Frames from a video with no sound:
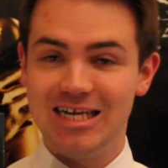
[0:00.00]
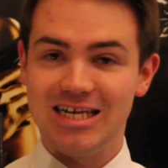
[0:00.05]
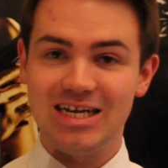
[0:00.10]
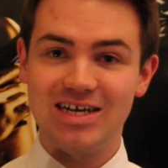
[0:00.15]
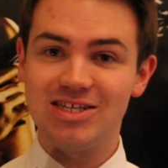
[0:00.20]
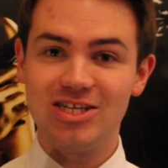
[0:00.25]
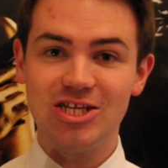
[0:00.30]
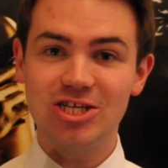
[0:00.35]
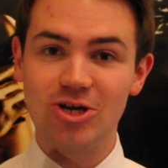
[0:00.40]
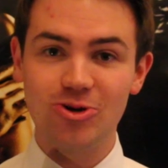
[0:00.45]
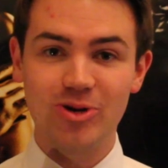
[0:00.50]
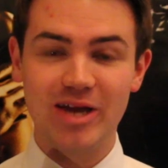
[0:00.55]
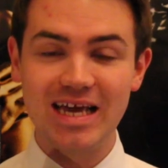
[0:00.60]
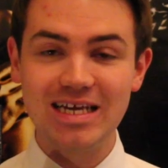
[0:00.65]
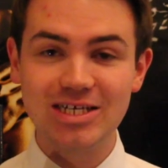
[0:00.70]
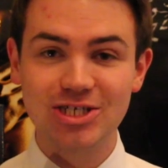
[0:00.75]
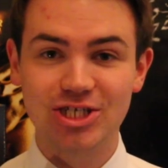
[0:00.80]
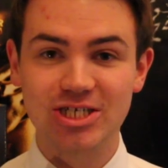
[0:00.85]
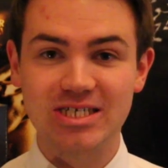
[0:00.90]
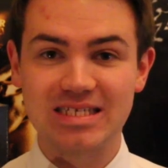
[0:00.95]

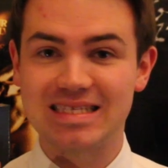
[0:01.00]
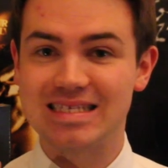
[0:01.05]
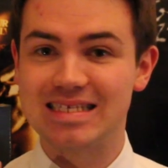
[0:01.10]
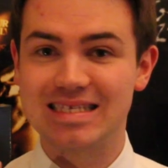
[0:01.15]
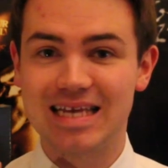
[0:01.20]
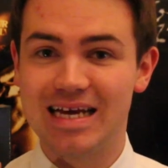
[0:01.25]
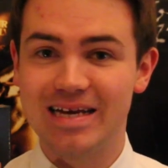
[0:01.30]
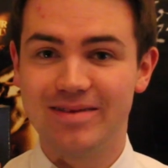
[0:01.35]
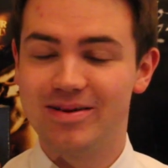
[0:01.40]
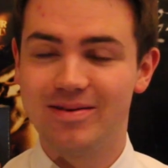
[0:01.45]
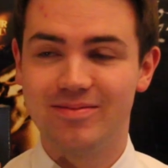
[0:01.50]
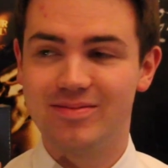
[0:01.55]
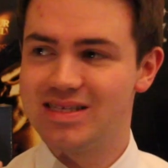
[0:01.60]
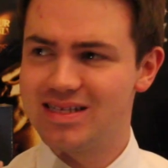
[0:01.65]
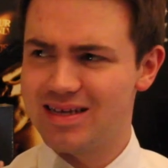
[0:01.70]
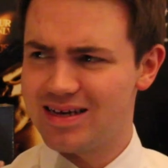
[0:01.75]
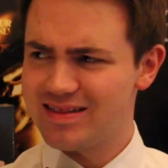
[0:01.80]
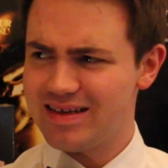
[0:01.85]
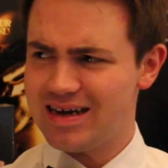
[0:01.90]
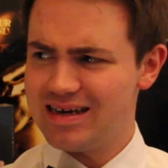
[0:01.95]
locations.
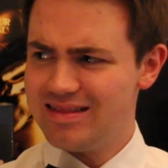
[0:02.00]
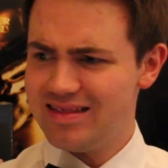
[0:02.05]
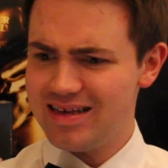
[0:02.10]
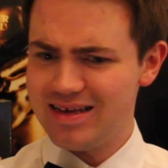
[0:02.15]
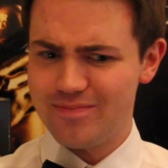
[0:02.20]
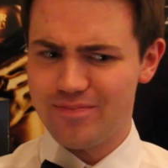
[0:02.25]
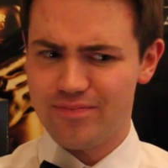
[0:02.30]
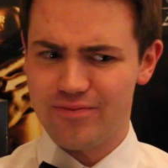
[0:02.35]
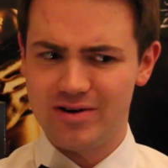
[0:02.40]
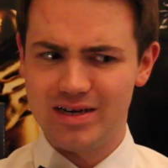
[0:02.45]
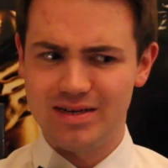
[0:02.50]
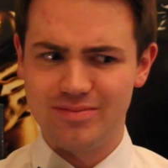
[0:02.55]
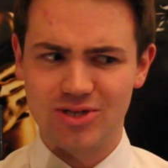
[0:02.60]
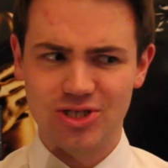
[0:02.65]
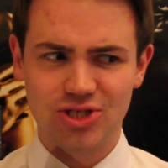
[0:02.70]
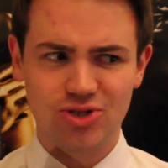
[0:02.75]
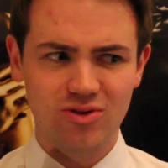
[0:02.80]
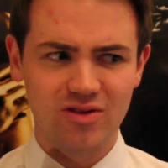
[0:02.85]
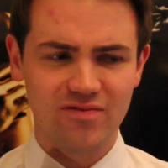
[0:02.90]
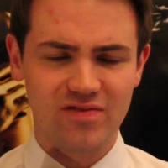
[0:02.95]
I think pretty
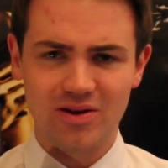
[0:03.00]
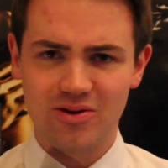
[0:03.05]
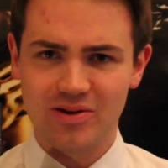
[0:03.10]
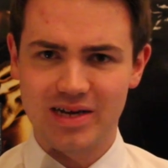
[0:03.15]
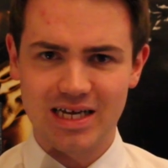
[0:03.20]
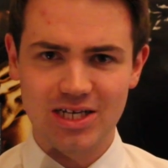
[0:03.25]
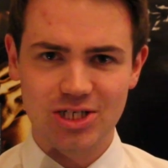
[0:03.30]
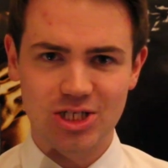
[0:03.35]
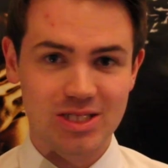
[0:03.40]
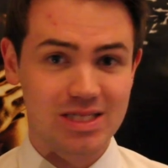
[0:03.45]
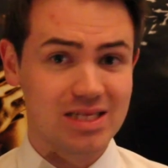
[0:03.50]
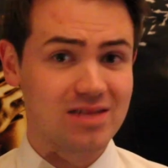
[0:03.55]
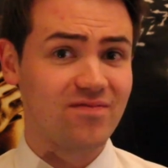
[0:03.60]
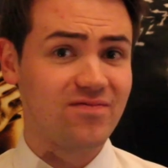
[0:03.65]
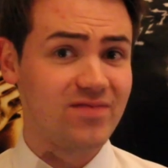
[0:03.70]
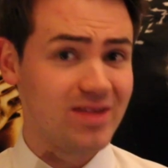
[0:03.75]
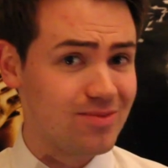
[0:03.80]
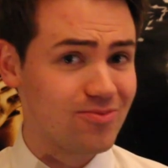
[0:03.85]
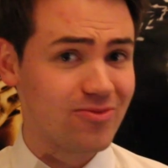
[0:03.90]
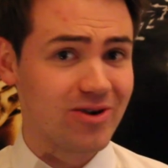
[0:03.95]
much all of the locations in the
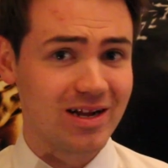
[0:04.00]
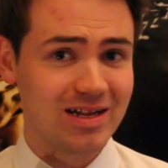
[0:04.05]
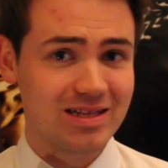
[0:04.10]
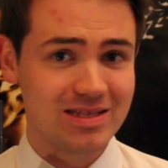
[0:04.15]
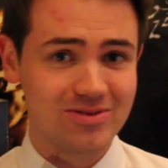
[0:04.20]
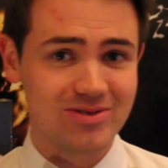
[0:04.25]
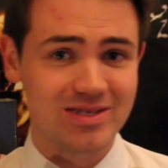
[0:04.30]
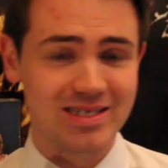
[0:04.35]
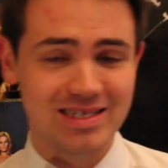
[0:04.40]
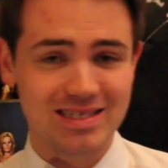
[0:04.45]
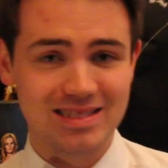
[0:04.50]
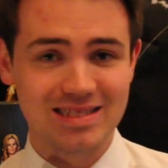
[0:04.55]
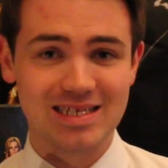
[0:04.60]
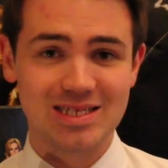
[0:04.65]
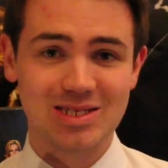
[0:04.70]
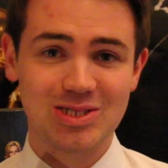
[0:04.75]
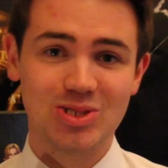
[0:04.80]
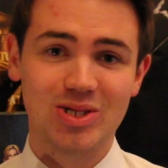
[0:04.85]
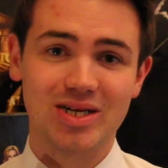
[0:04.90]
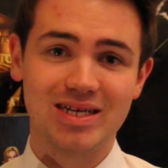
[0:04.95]
film are included in
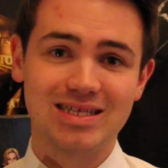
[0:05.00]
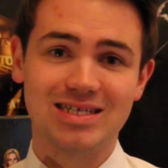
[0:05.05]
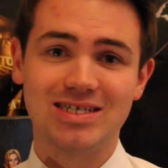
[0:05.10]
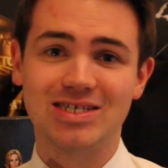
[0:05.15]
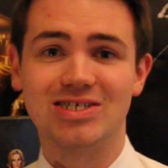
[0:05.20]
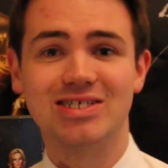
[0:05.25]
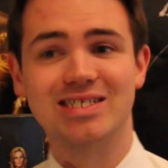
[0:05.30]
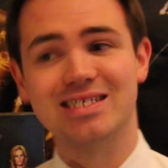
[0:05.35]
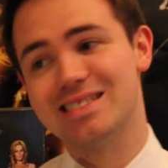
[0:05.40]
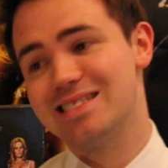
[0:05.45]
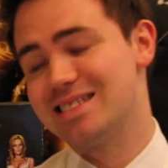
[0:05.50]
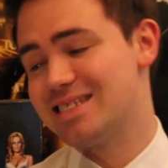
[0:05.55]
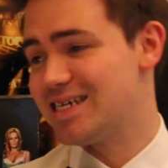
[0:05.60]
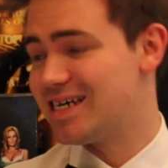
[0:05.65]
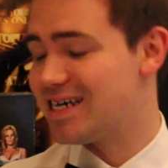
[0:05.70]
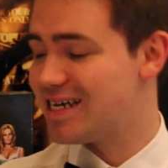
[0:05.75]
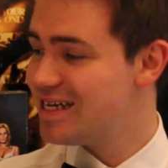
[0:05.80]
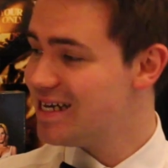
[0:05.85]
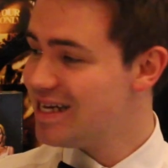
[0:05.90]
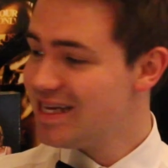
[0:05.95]
this trailer, and
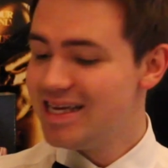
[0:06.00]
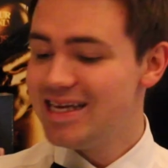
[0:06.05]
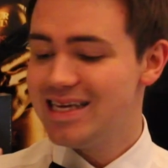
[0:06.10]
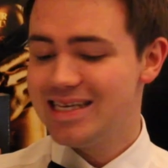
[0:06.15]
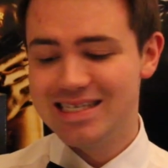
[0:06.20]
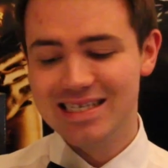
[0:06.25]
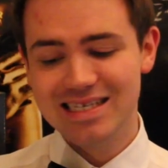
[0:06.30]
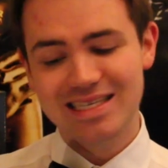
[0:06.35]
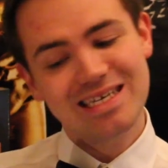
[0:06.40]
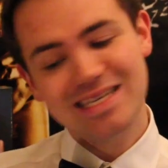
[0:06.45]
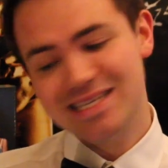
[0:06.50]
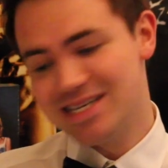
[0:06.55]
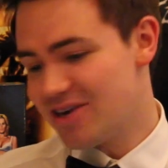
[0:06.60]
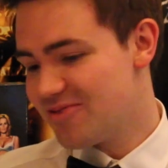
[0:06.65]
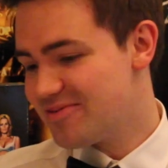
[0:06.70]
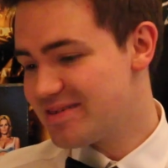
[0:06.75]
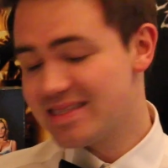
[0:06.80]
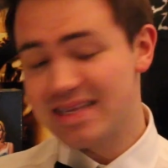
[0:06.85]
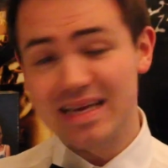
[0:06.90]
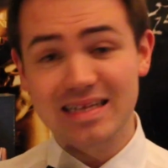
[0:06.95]
you
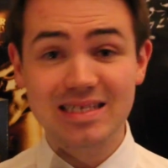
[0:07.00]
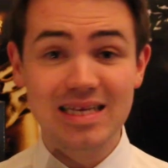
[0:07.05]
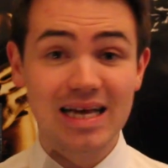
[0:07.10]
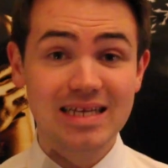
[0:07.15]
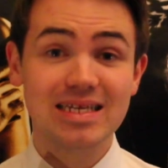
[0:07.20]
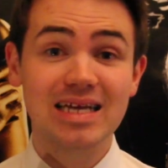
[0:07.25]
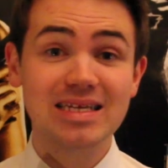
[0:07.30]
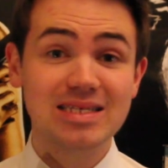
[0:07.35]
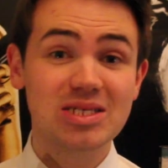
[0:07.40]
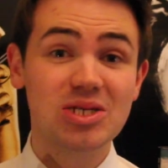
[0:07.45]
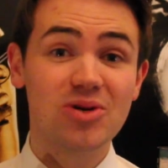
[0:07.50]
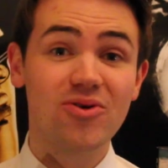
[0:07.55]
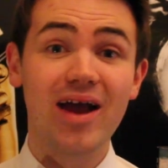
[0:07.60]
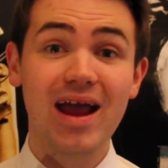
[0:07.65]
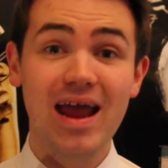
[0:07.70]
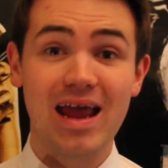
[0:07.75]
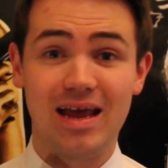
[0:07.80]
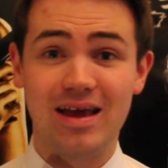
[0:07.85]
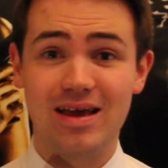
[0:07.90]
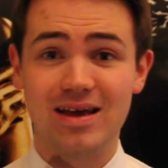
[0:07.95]
know, that's
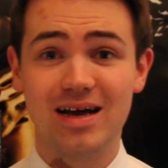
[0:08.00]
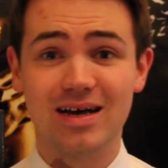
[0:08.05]
great.